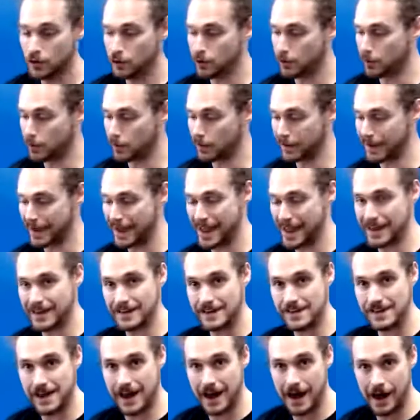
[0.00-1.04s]
or
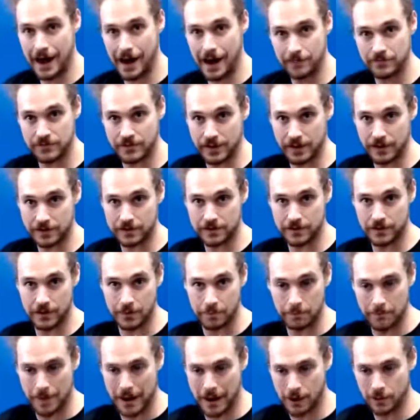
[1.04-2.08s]
any object
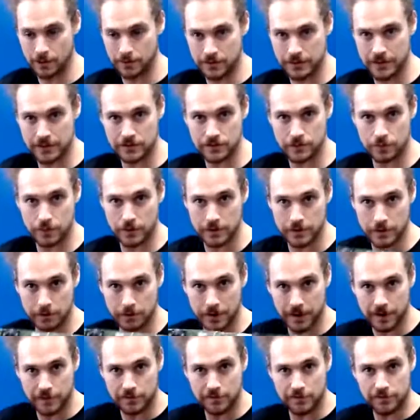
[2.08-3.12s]
about this width,
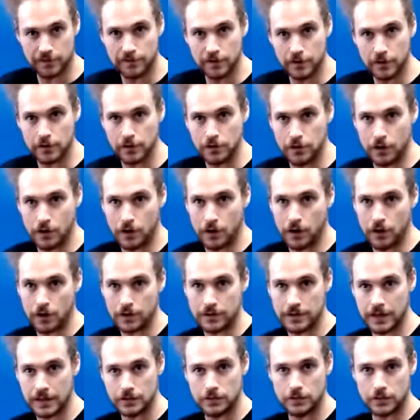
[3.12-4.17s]
about a foot long
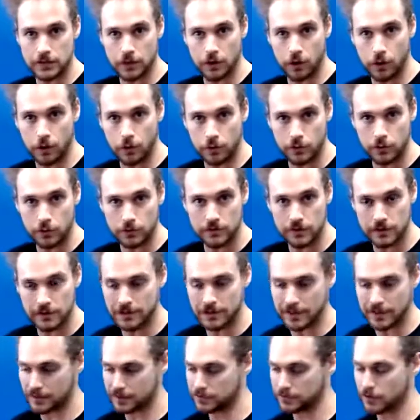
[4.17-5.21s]
that you can hold
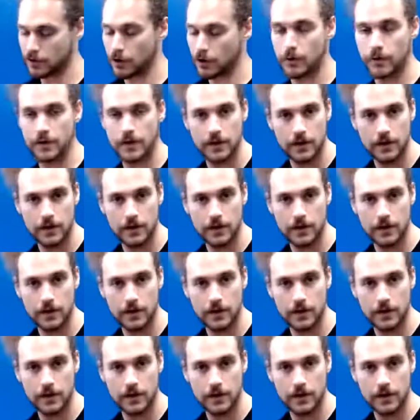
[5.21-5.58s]
like so.